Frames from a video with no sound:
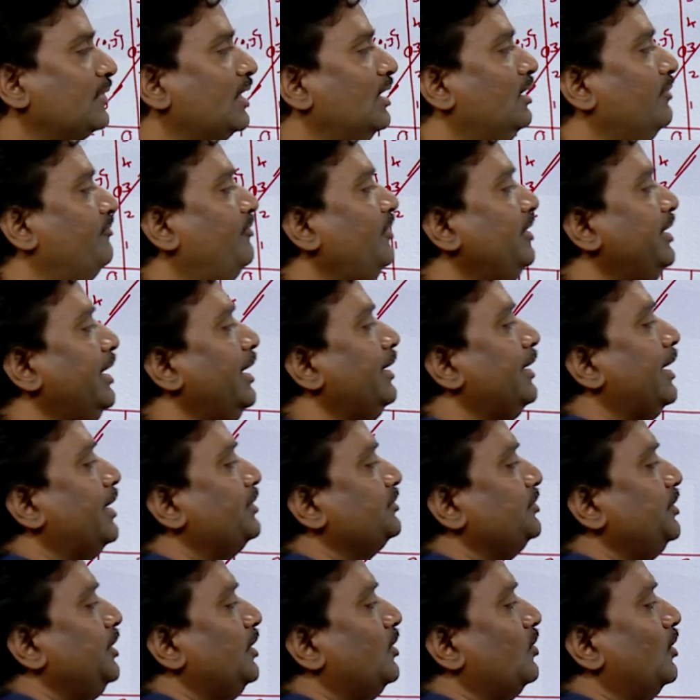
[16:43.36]
if you take
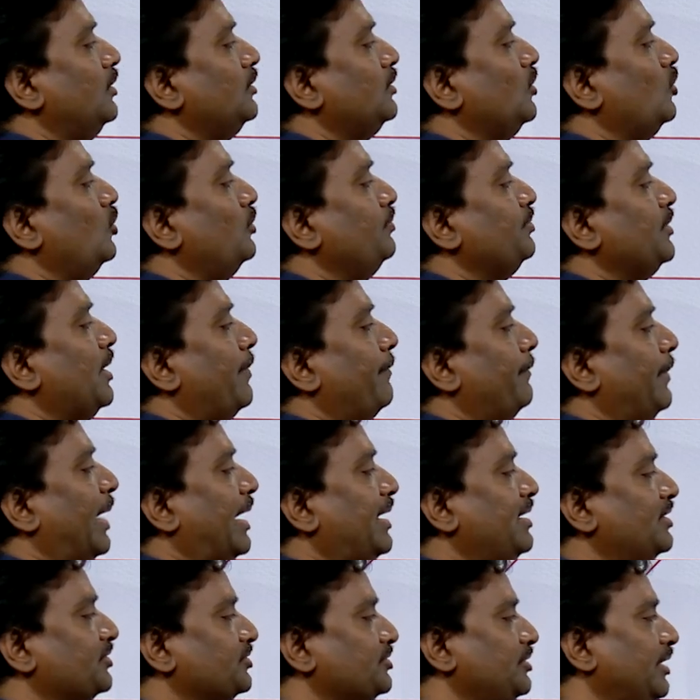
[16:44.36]
x equal to
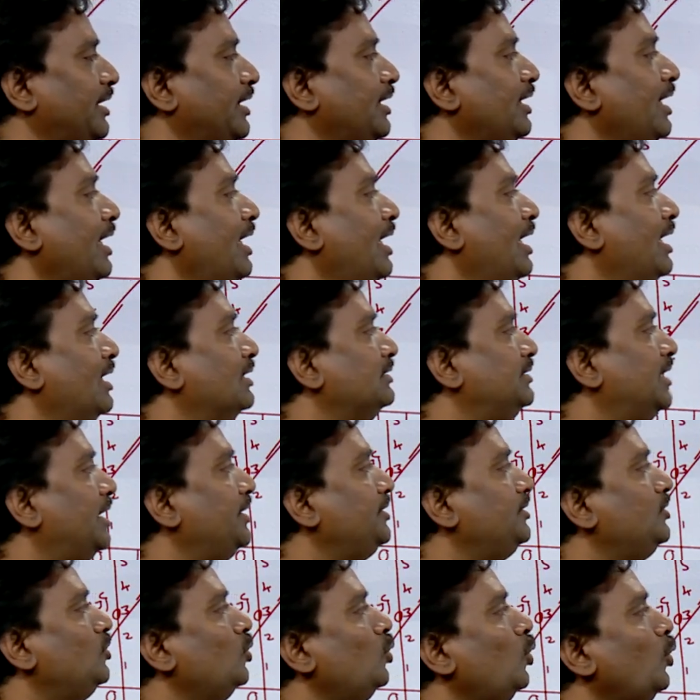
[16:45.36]
minus 3,
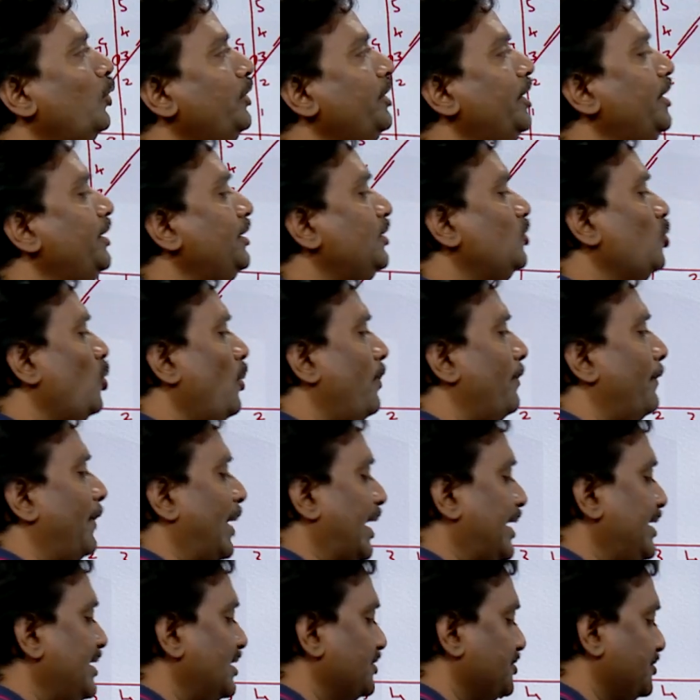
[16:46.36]
then 2 into
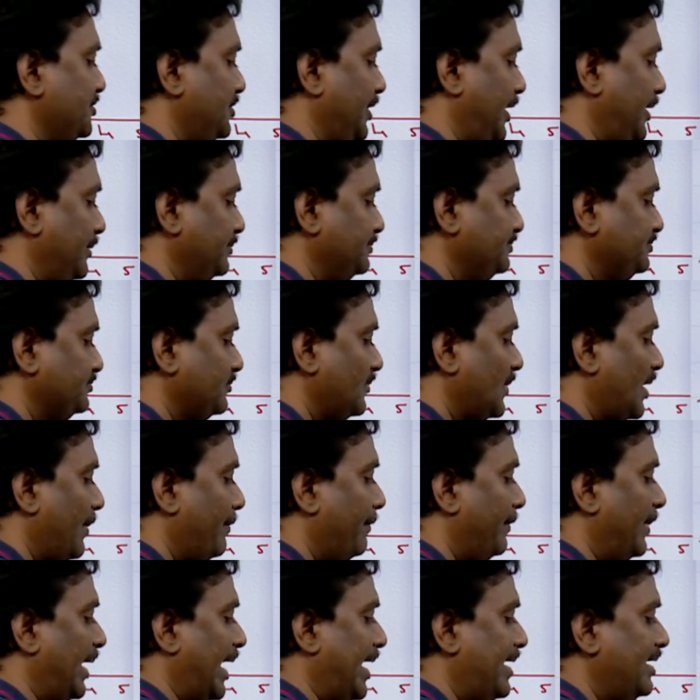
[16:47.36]
minus 3,
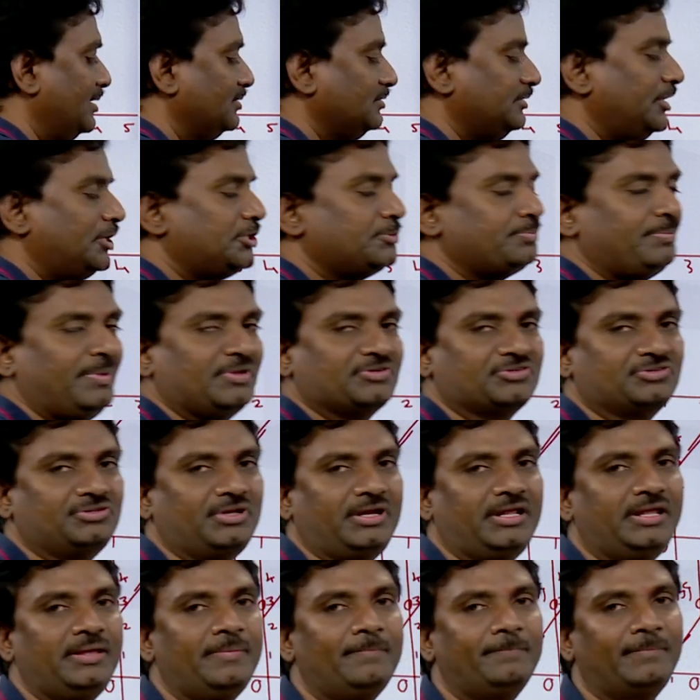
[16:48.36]
minus 6 plus
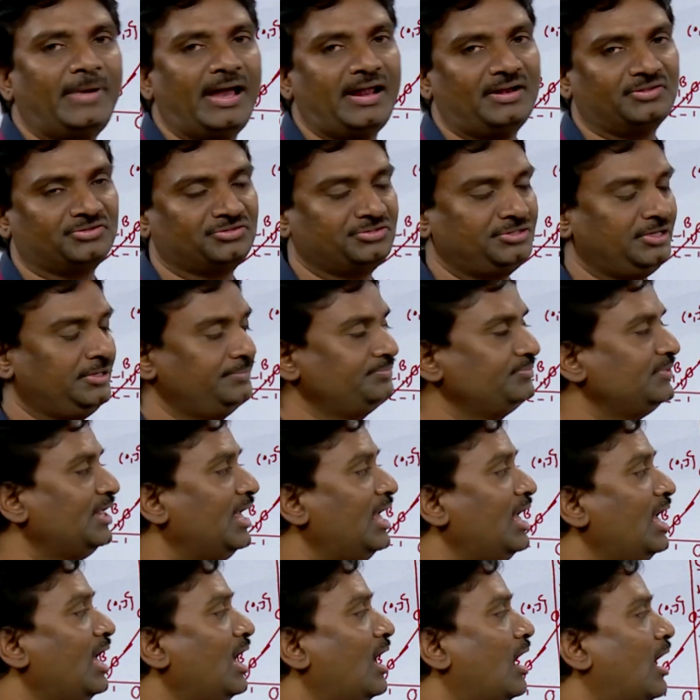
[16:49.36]
3 minus 3.
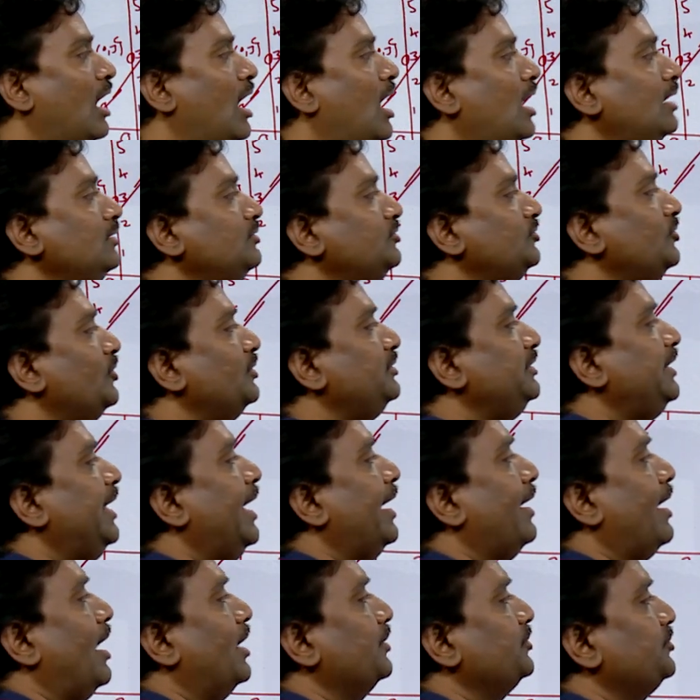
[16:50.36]
Also,
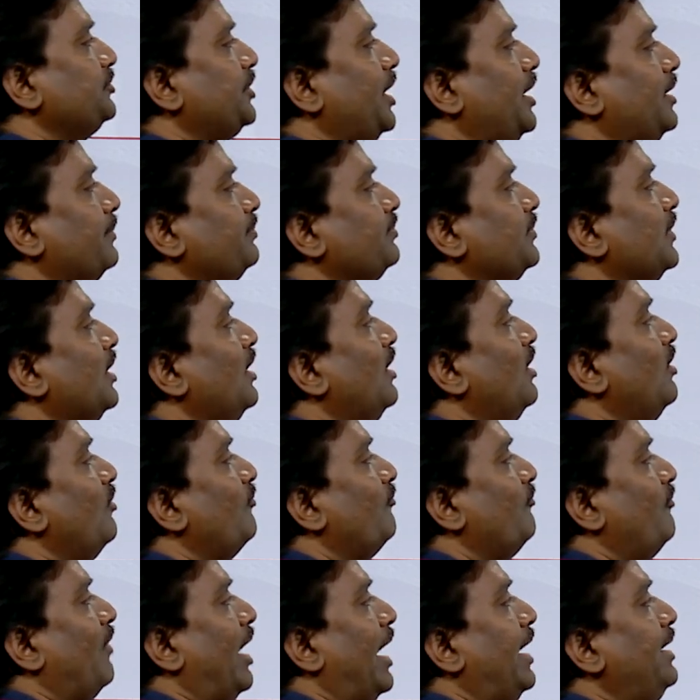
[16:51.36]
they are asking,
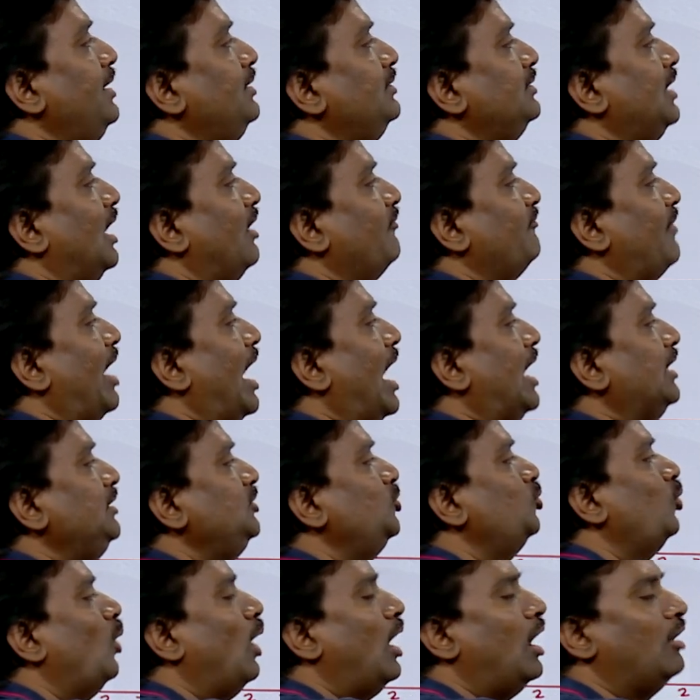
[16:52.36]
find the
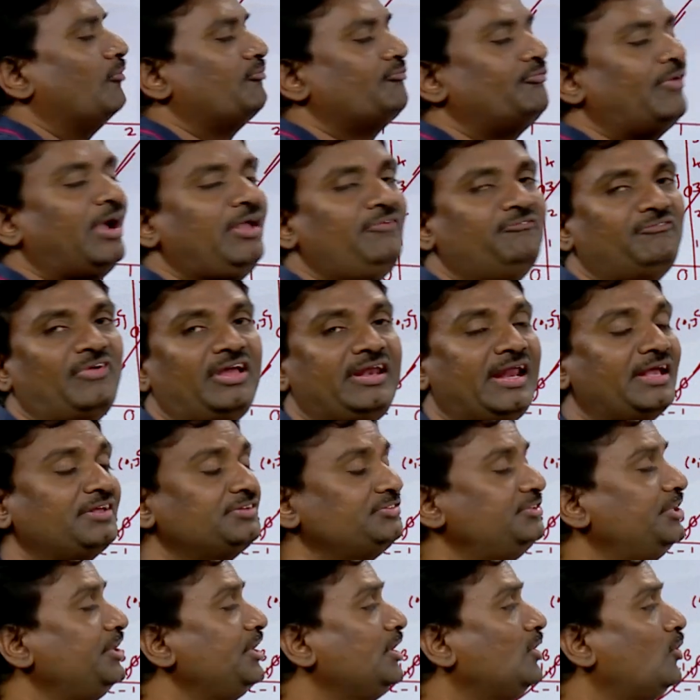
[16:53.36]
value of y when
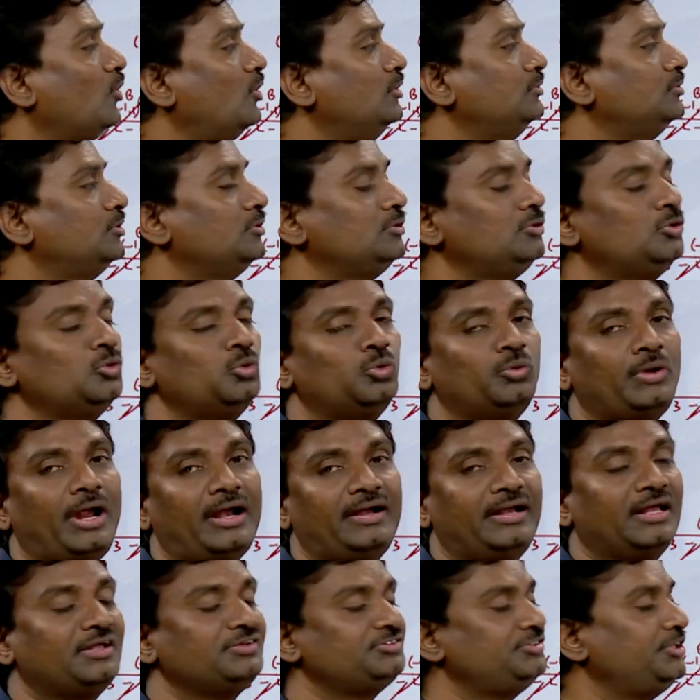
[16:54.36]
x equal to 2
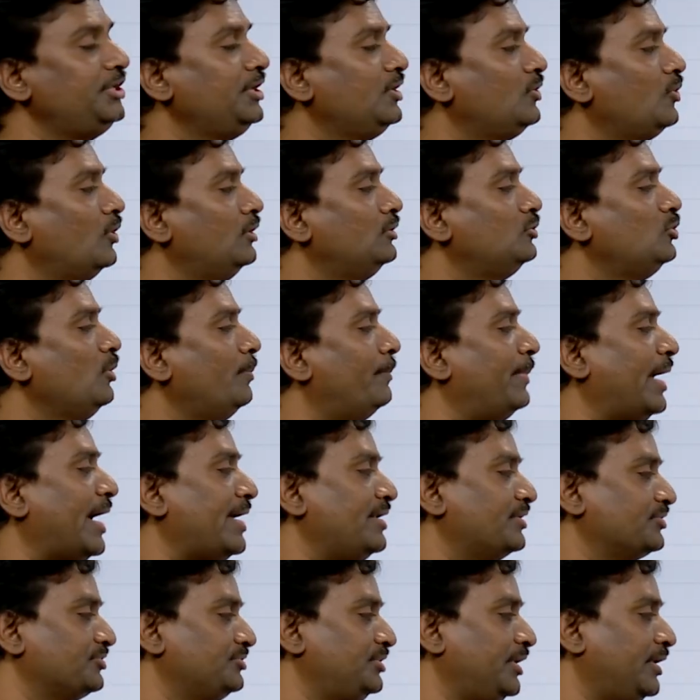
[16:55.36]
and x equal to
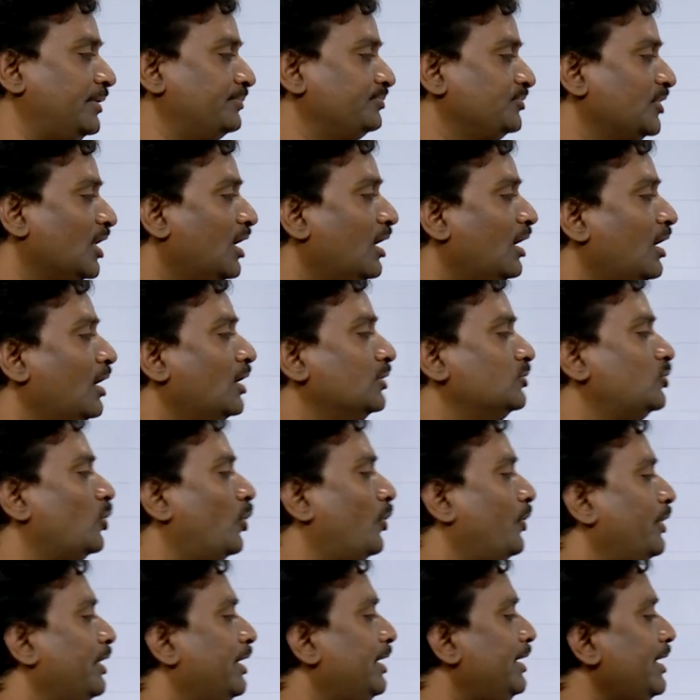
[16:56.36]
minus 3.
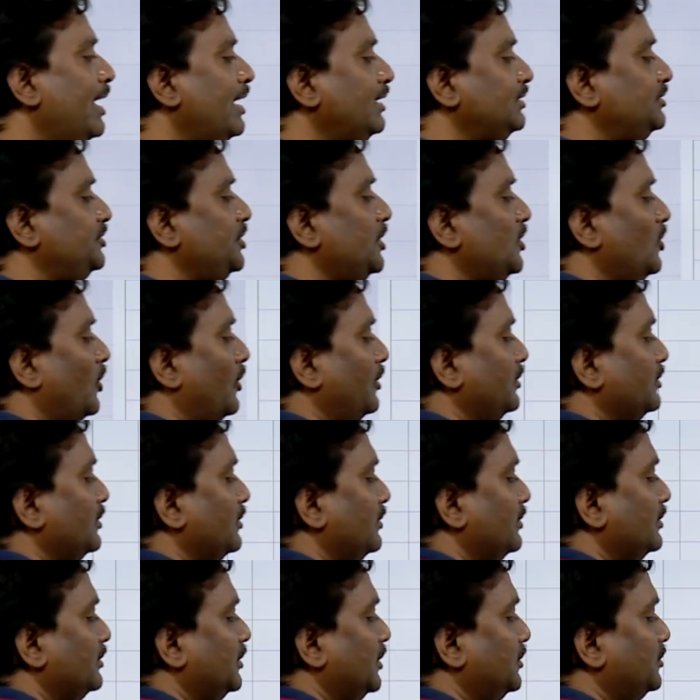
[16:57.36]
So, here 0,
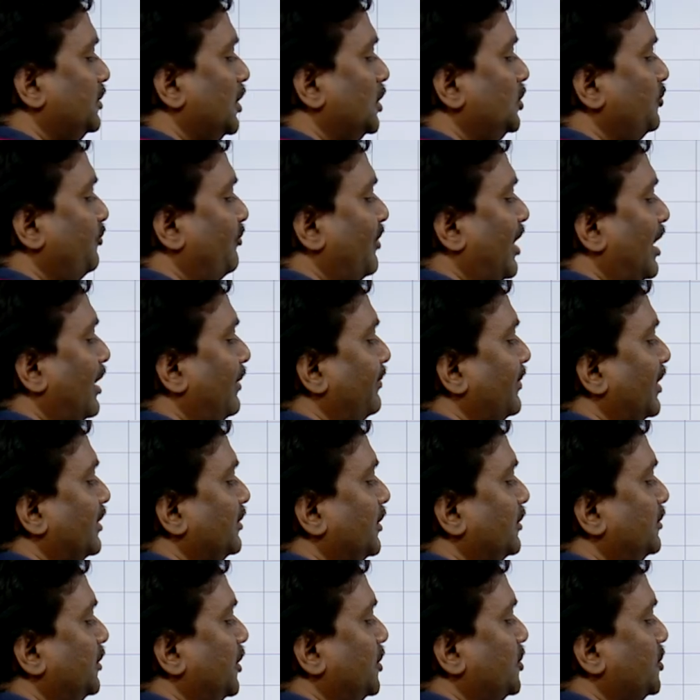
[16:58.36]
this is 1,
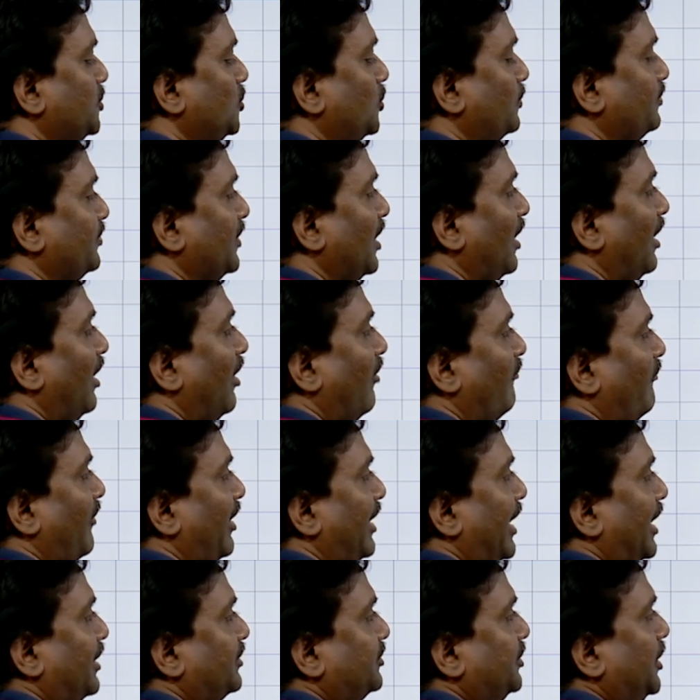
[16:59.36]
this is 2.
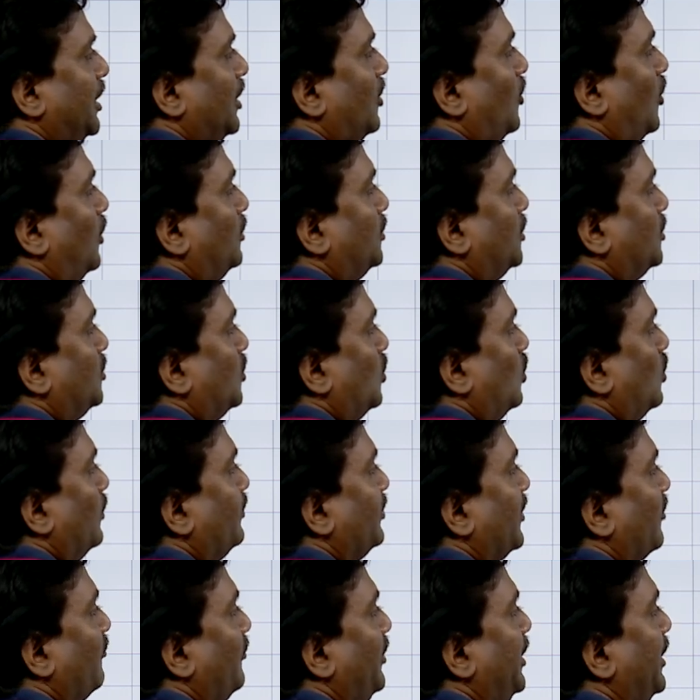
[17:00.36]
When x equal to
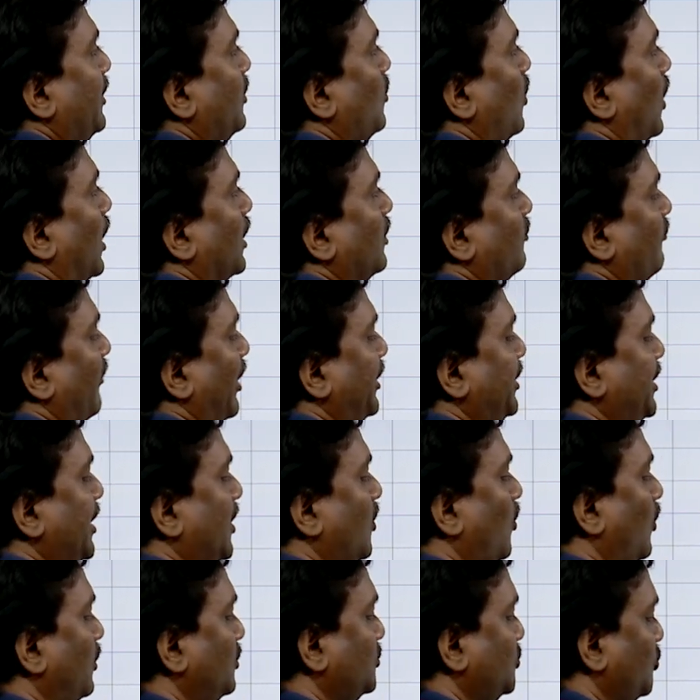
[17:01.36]
2, we got y
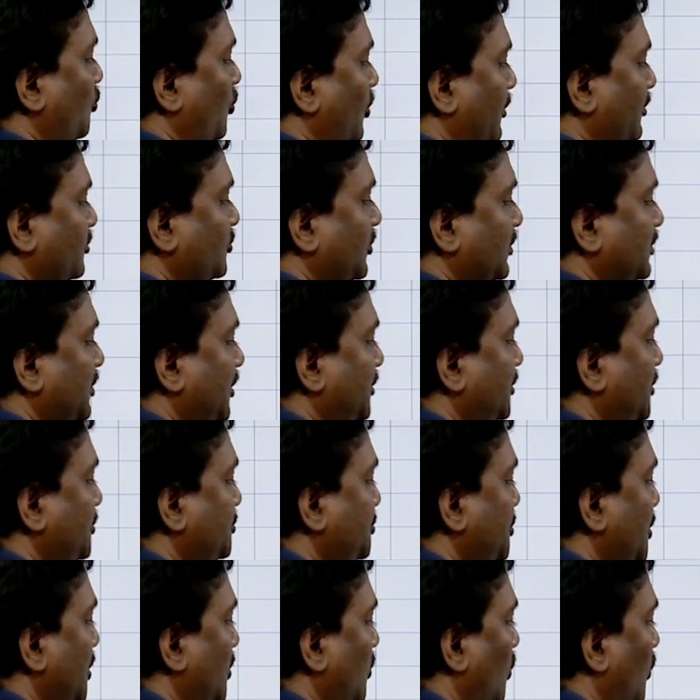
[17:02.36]
equal to 7. So, this
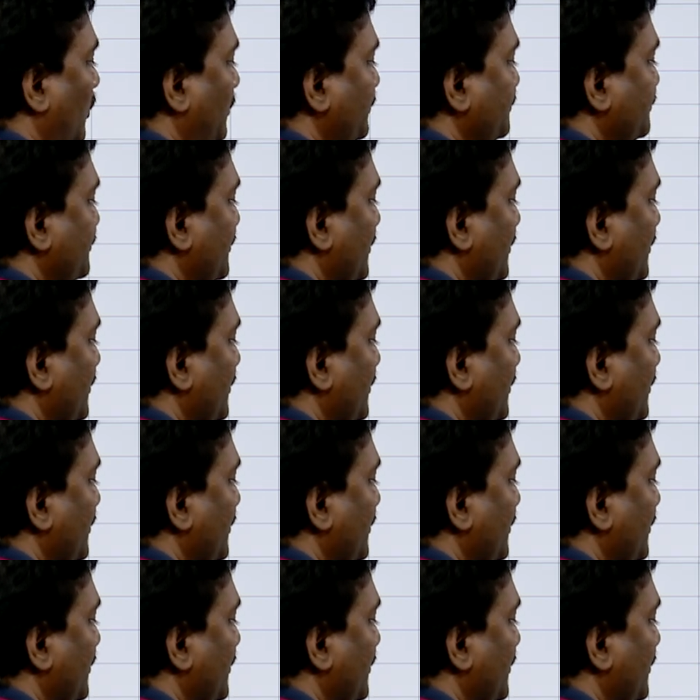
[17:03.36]
is 0,